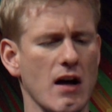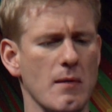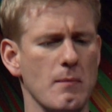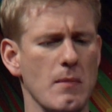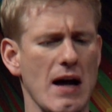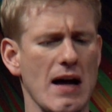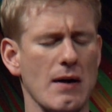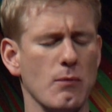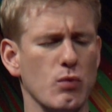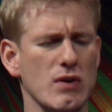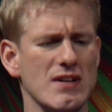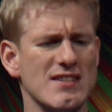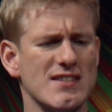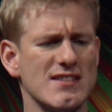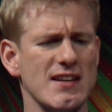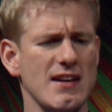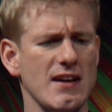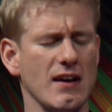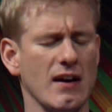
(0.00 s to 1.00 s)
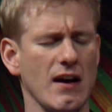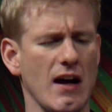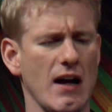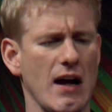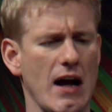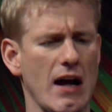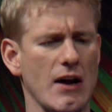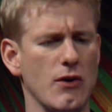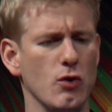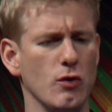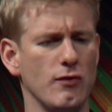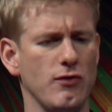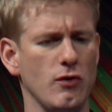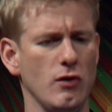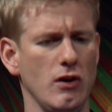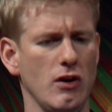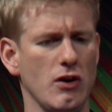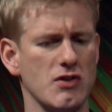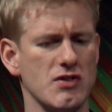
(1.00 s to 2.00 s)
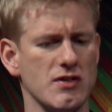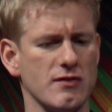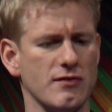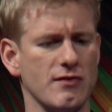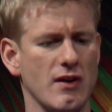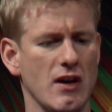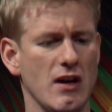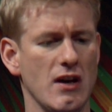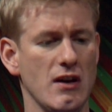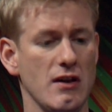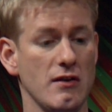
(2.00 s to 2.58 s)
and we're seeing an awful lot of